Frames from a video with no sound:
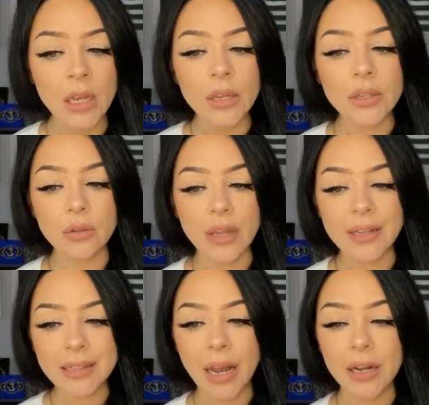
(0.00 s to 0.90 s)
So
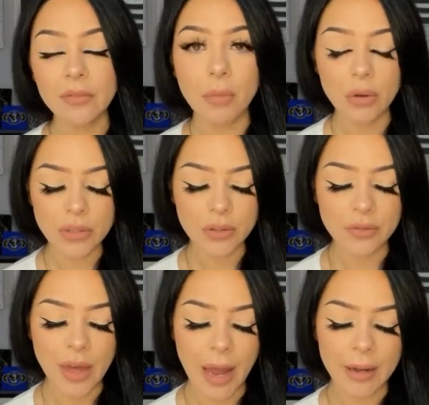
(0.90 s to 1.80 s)
that's kind of most
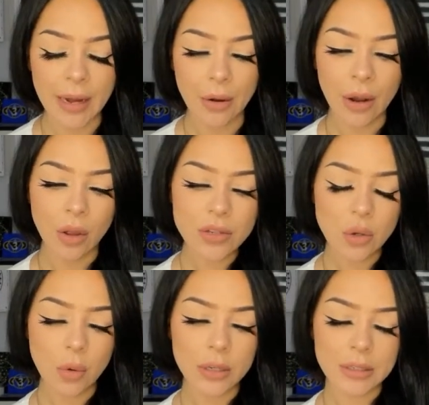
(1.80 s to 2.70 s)
of that. Now, I
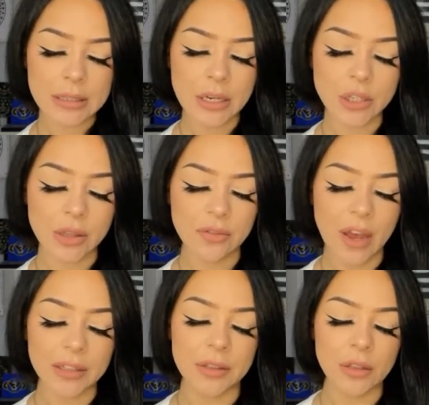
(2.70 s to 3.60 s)
also wanted to touch on the
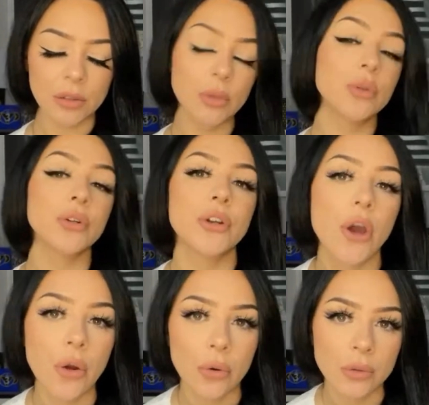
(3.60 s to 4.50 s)
fact that the lunar
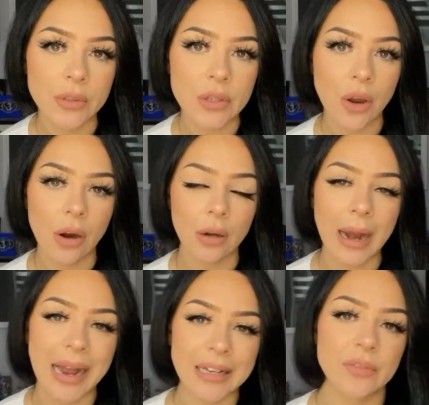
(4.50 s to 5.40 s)
nodes are
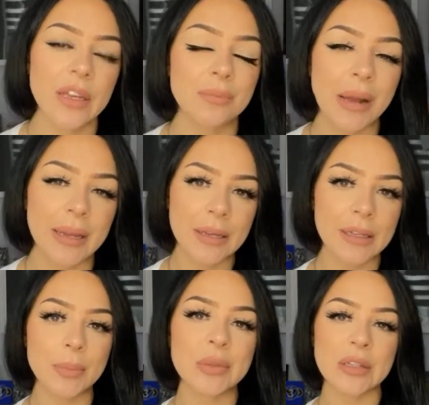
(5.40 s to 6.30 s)
activated by
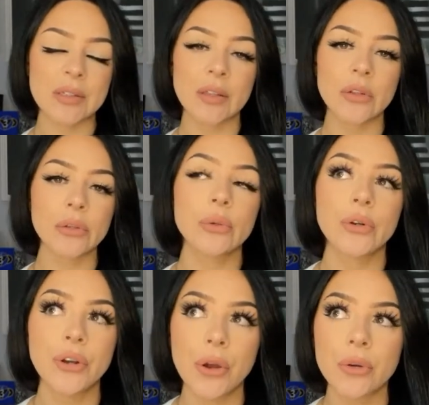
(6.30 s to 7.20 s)
eclipses, and the lunar
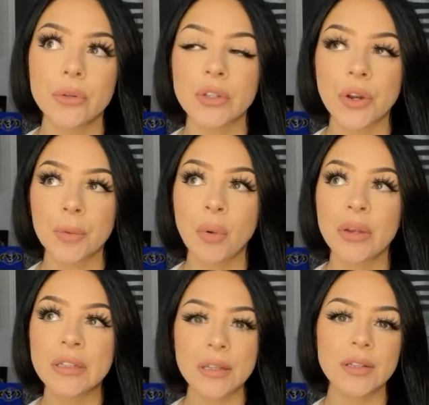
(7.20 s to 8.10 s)
nodes are
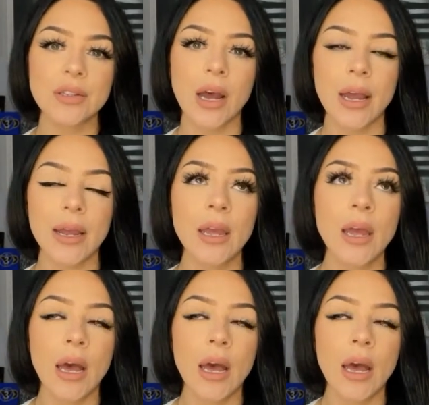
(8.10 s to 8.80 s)
points in the sky.